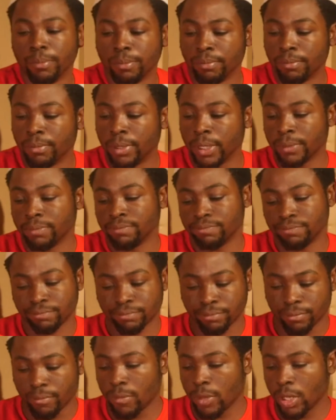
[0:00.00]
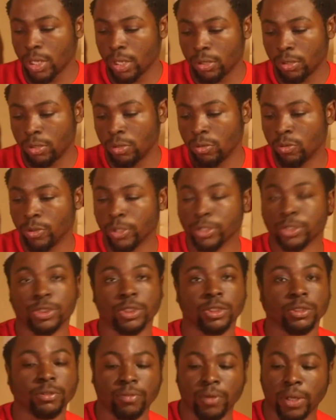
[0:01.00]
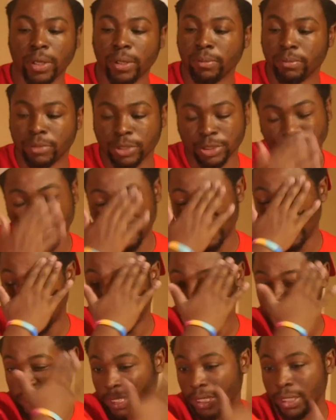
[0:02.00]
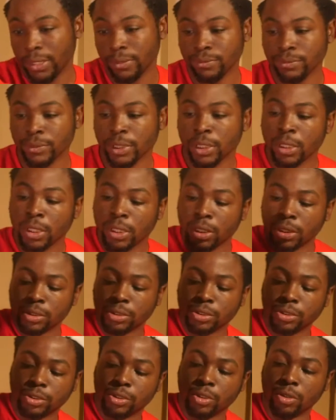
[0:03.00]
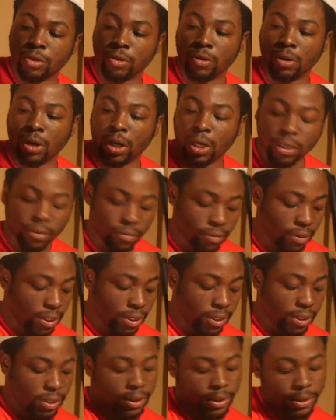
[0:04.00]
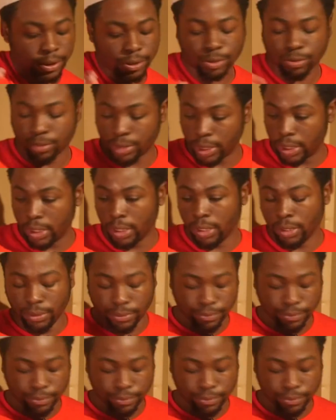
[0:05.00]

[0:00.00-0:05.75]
but works just fine, just need hand tightened. So all of that is ready.